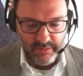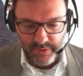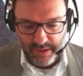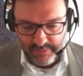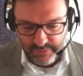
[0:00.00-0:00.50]

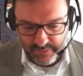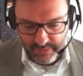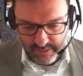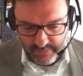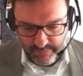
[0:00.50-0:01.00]
we have
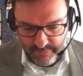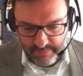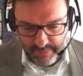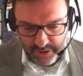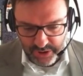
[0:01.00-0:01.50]

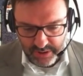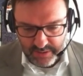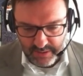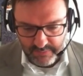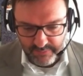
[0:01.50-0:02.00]

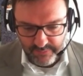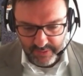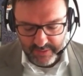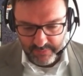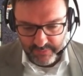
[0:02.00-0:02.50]
mentioned
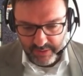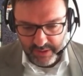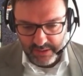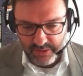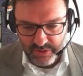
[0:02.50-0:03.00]
some
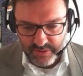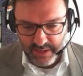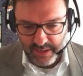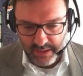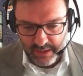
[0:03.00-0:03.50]
very
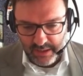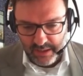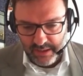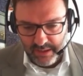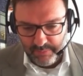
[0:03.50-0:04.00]
interesting
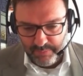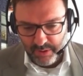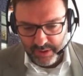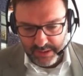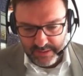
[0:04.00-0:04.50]

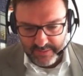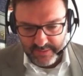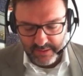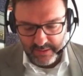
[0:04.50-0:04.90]
points.